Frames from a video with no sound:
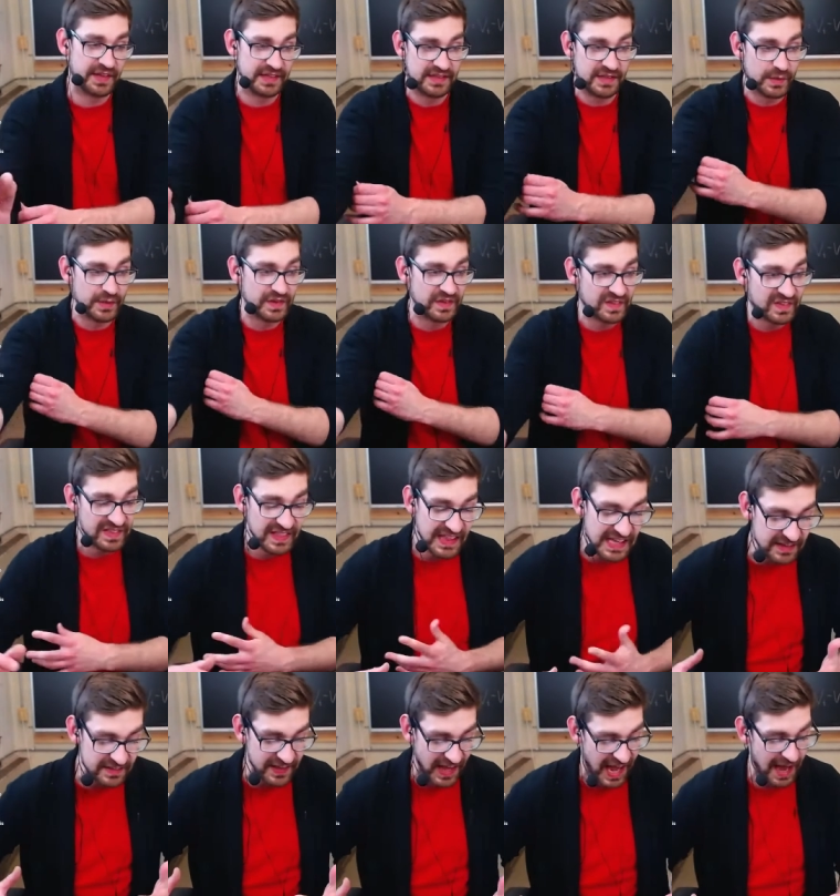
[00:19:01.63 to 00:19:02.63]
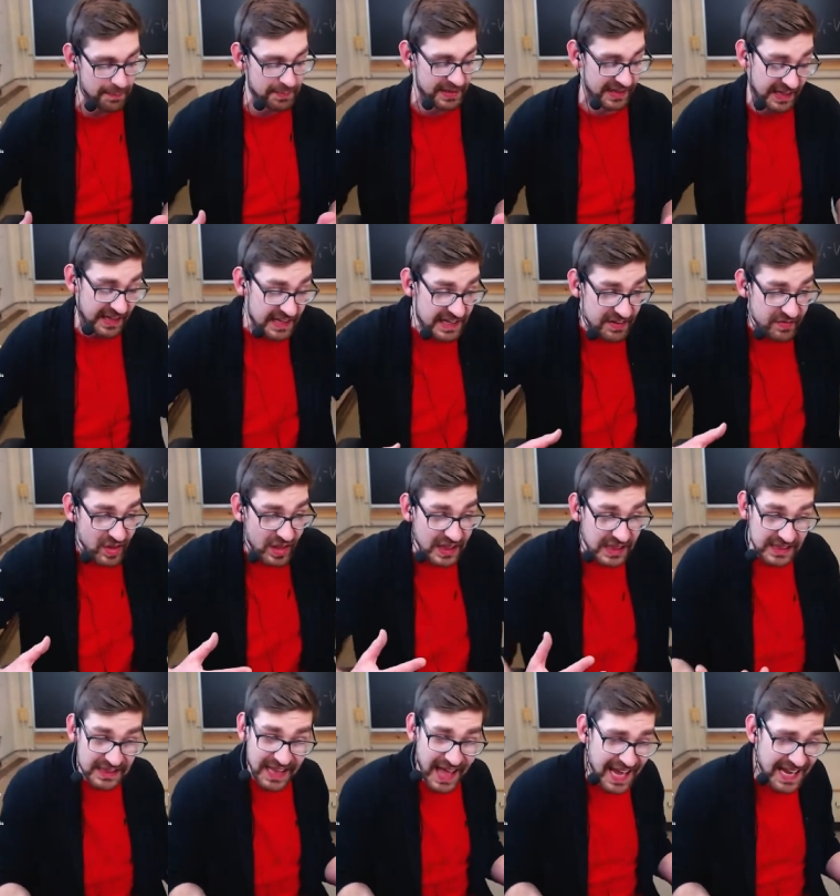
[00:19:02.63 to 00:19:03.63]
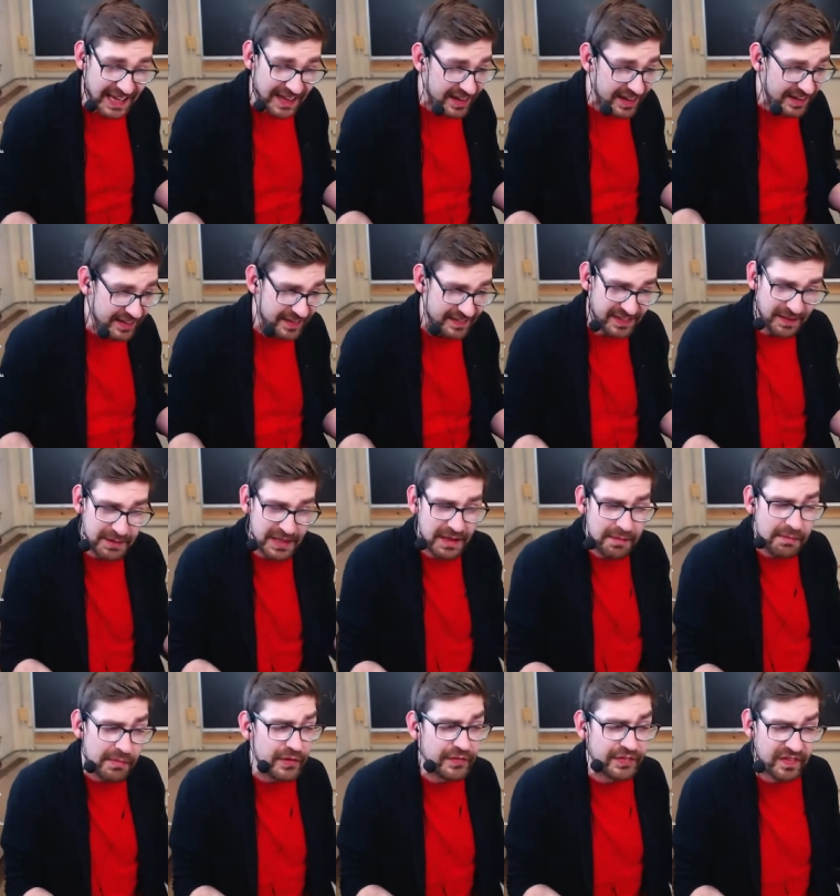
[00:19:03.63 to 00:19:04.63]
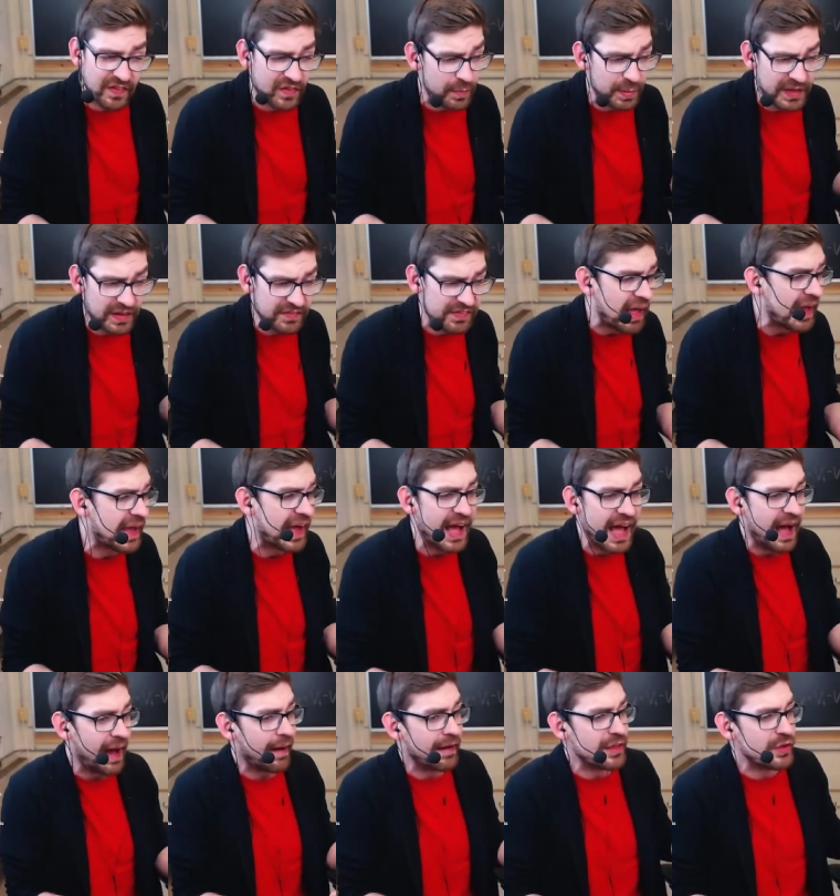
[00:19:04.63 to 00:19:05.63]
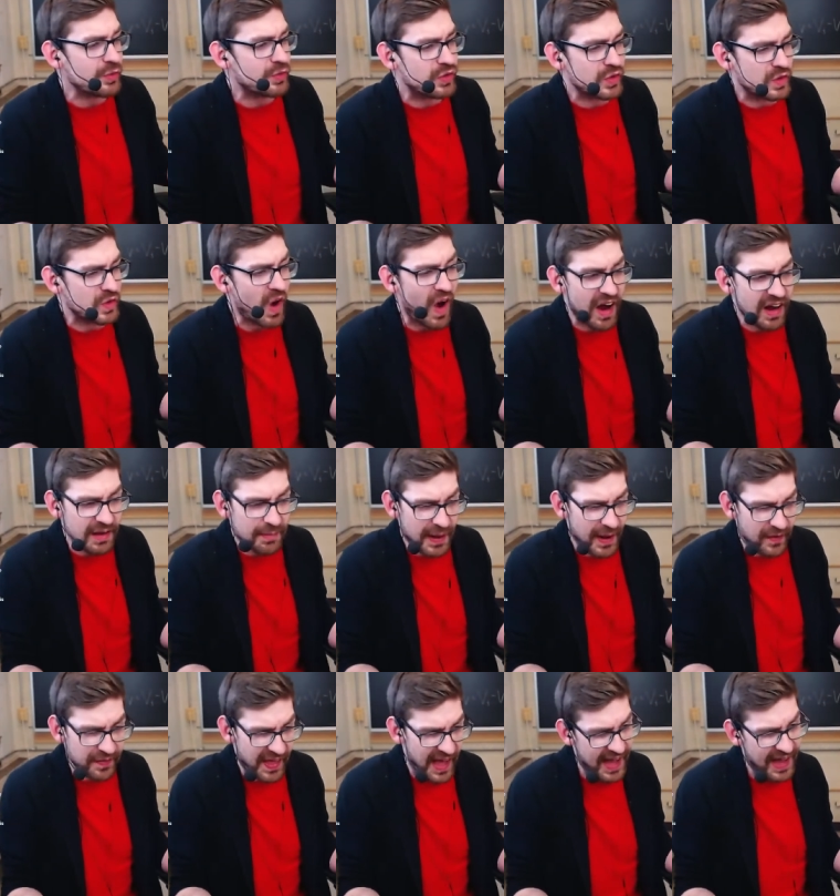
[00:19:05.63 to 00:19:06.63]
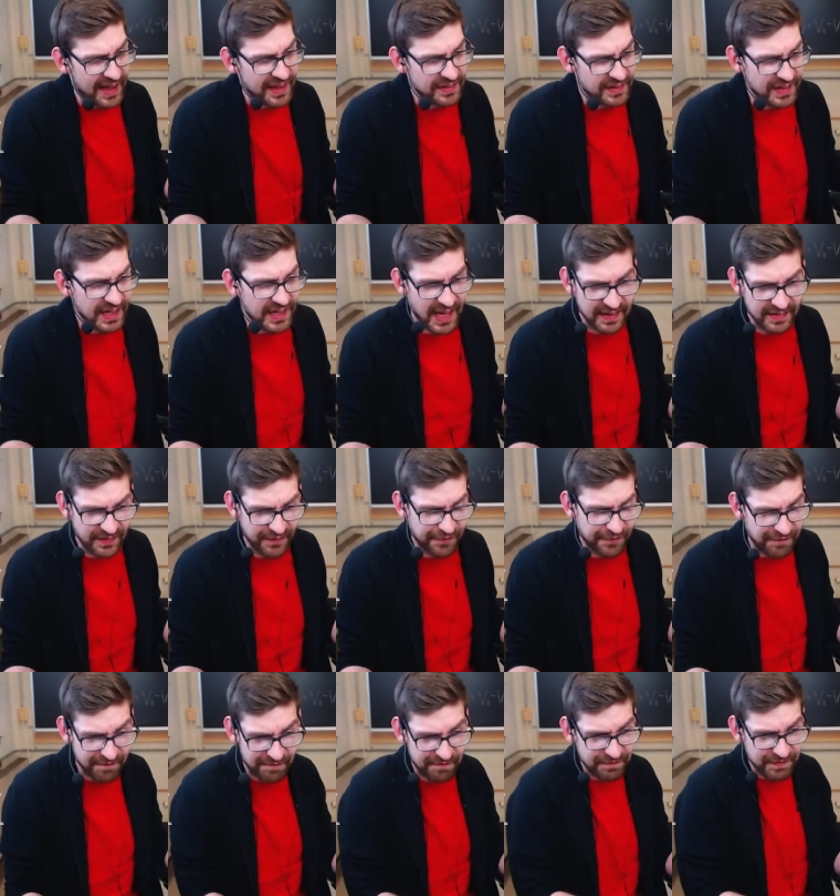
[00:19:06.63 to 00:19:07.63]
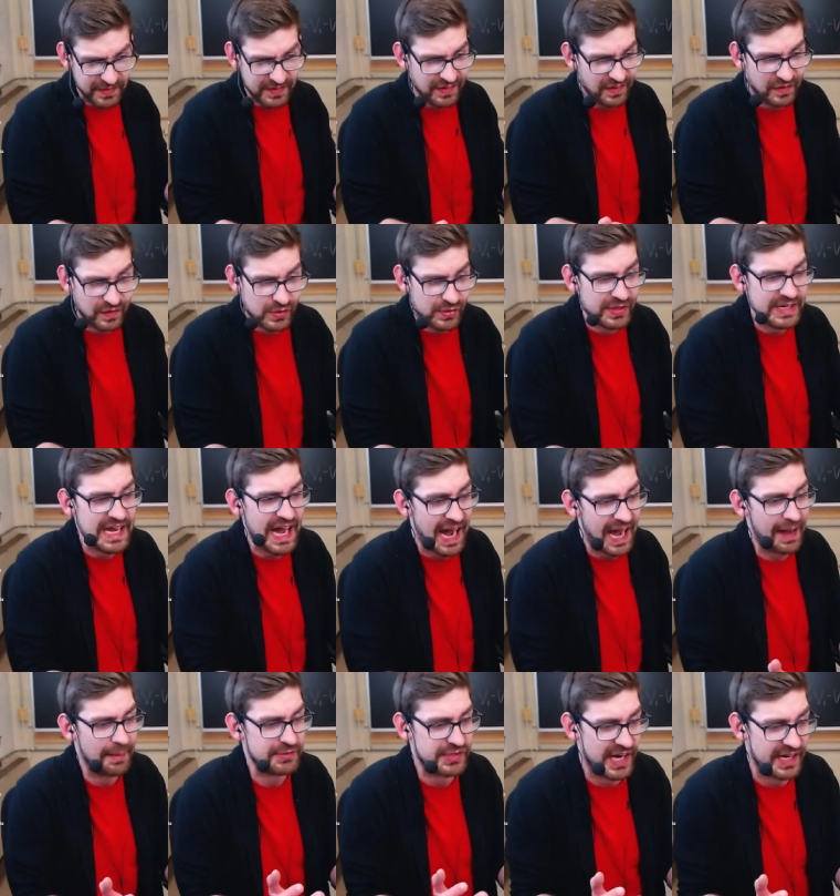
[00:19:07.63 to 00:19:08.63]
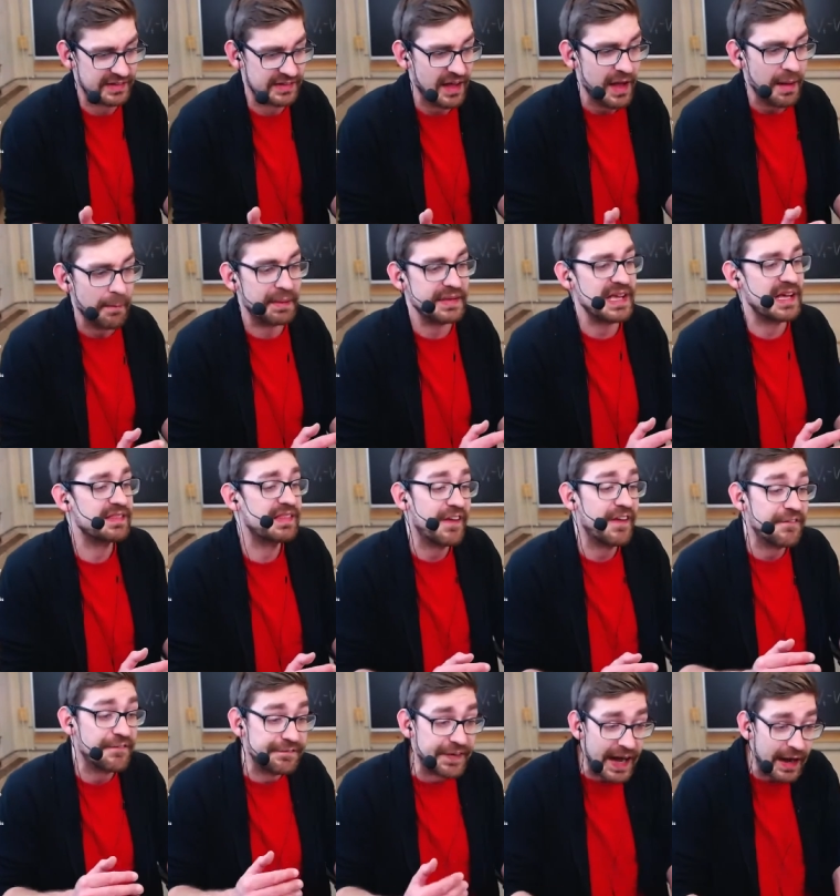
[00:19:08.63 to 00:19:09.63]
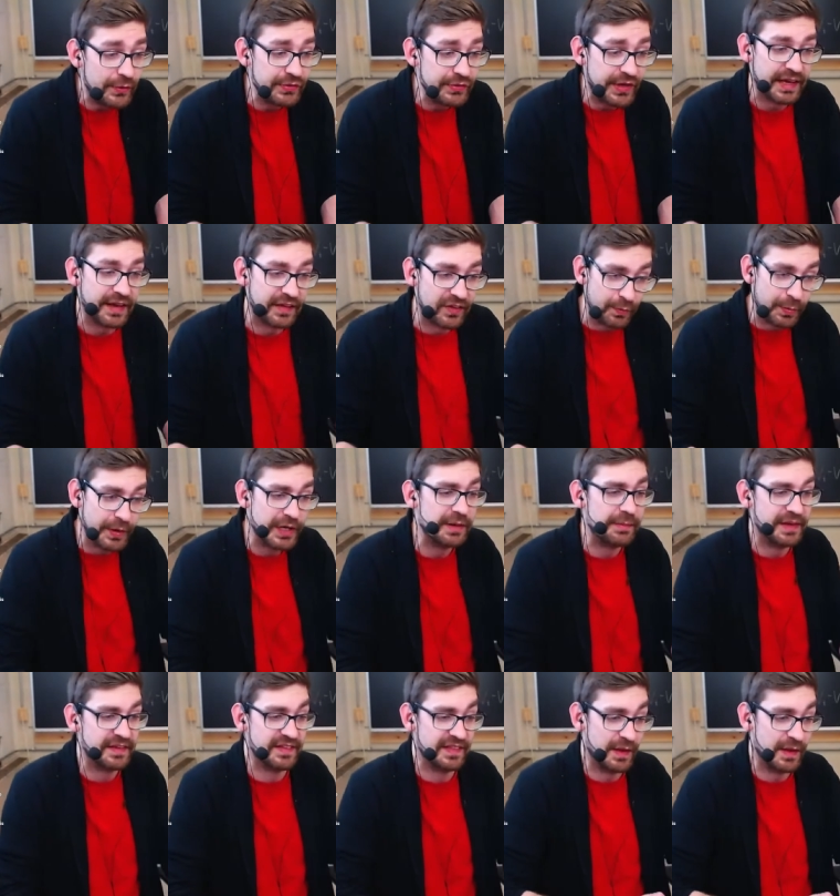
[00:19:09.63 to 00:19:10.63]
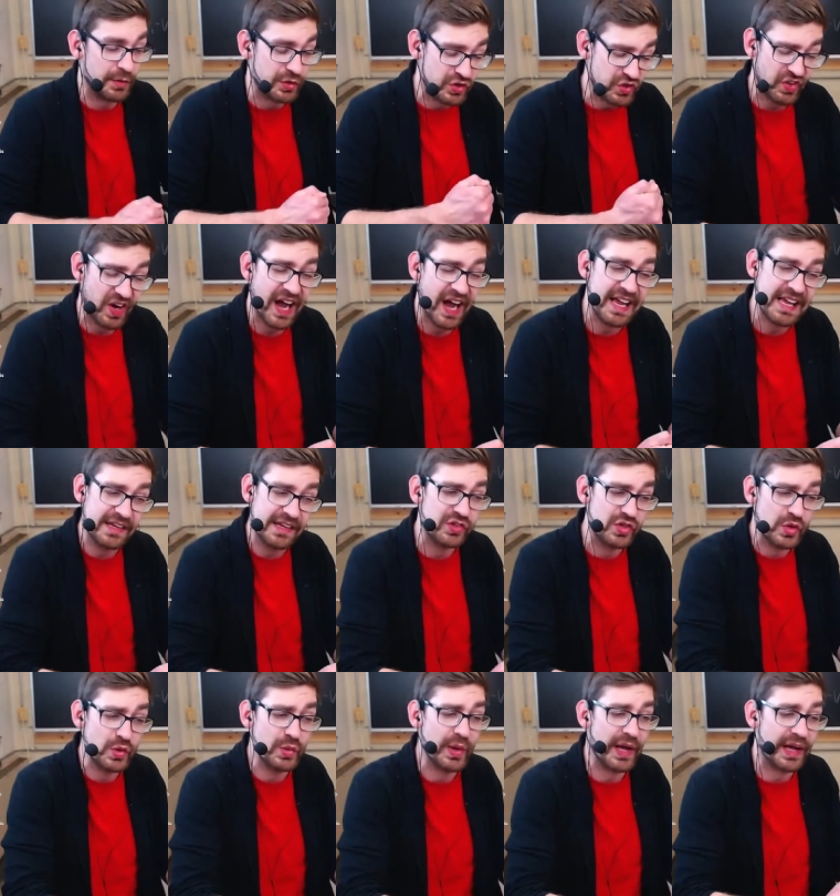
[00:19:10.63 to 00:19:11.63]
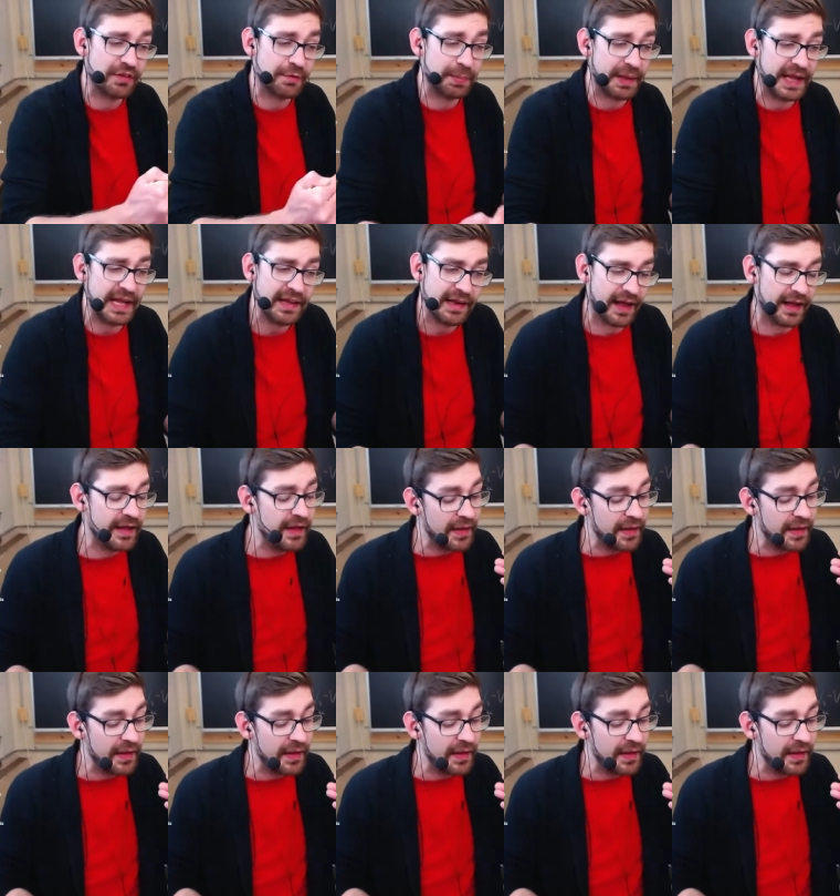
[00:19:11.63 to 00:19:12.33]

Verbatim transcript: Like there was things happening, and even light, like something that moves at the speed of light. How do you talk about that as a as a discrete object? But yet they found it in experiments, and they were trying to explain it.